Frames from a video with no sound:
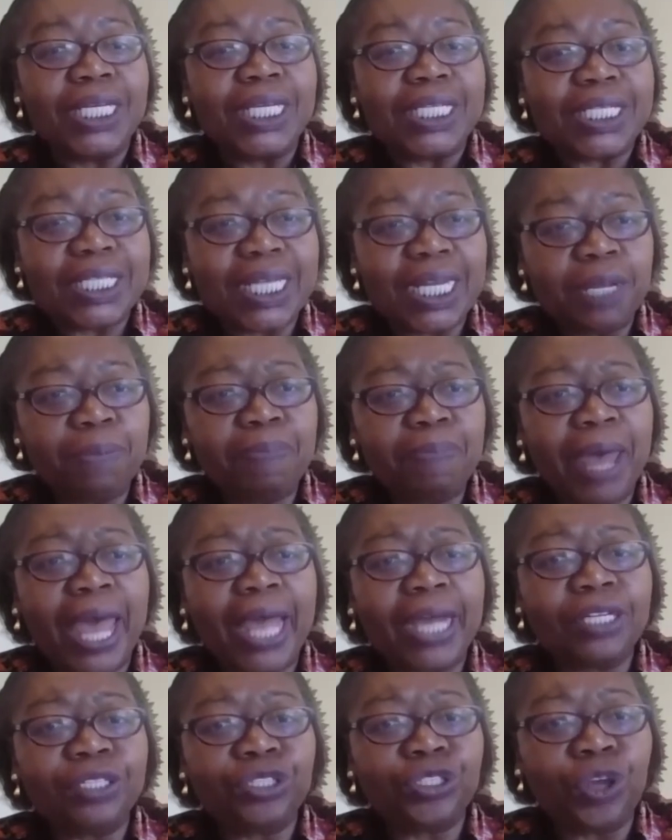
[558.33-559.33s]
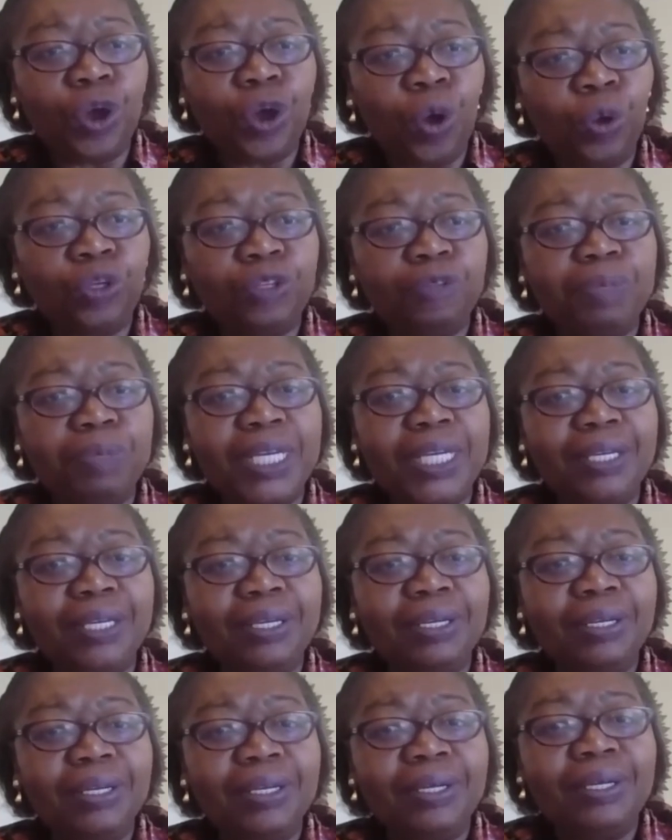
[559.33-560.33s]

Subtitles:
Citibank told me,